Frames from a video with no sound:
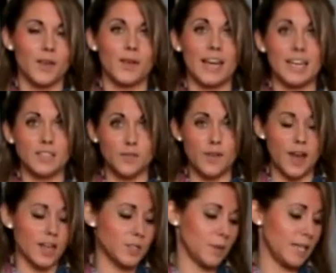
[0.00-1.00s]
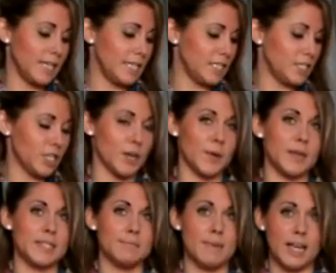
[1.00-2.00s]
Okay, so first what you need to do
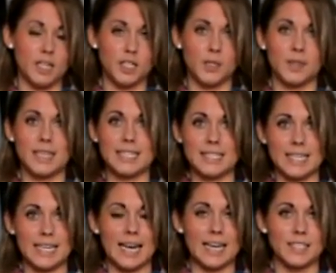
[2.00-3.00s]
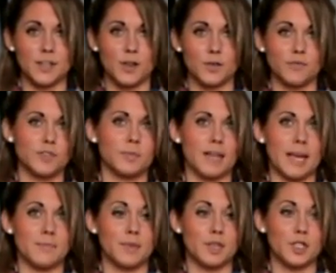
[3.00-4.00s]
is make sure that you're sitting nice and
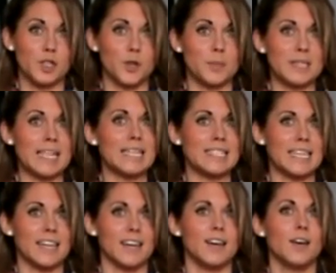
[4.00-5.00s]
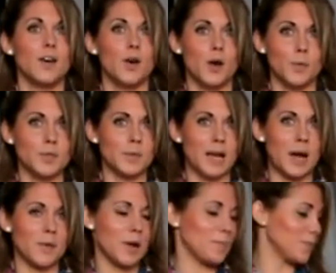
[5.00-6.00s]
comfortably because you could be sat here for up to an
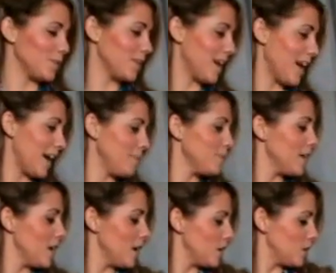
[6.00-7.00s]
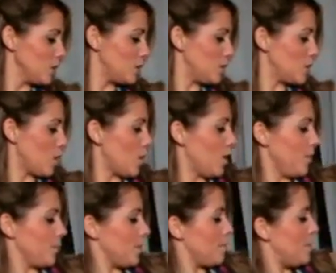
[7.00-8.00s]
hour. Okay, so
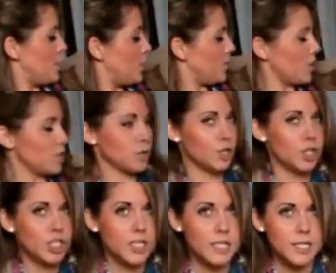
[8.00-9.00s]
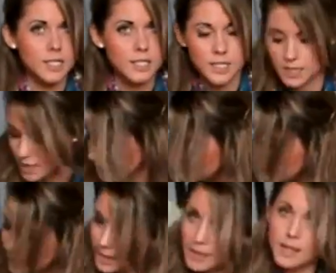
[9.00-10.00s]
make sure you've got some cushions
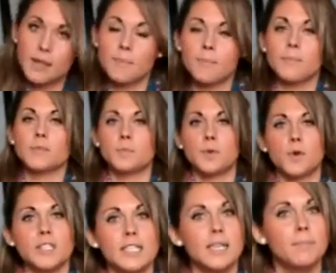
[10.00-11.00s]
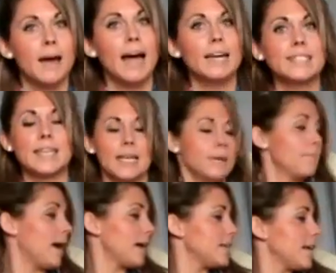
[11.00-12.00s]
supporting your back to keep your
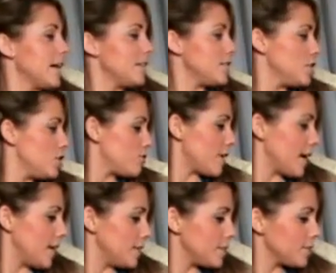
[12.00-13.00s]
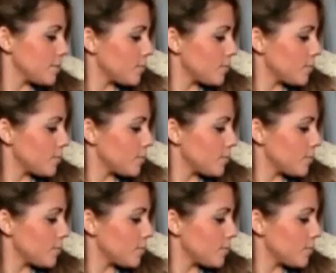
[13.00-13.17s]
back nice and straight.